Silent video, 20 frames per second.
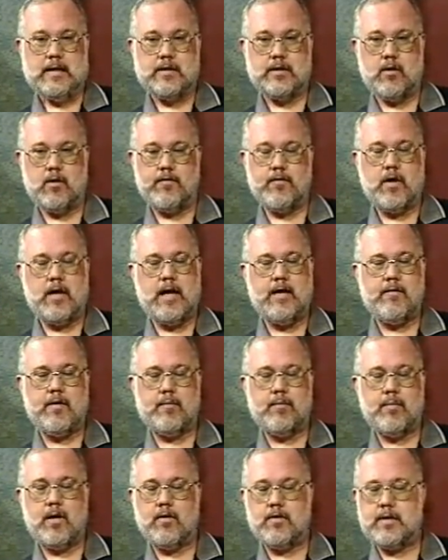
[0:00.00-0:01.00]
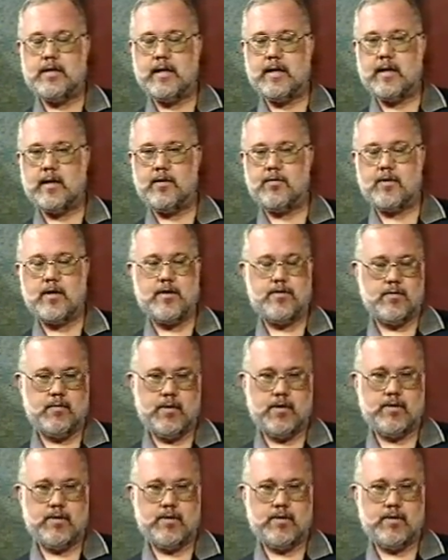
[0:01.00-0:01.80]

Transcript: So if you haven't bought tickets, got